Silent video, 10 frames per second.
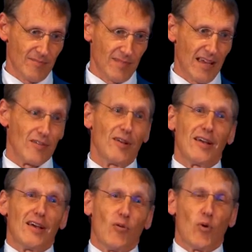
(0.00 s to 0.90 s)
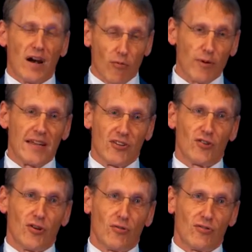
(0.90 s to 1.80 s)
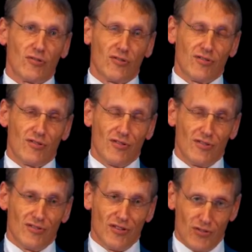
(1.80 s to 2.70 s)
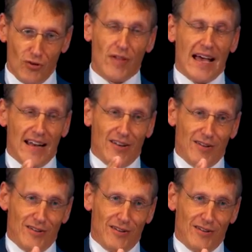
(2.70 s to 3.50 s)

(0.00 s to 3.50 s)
And whatever we can do to do that,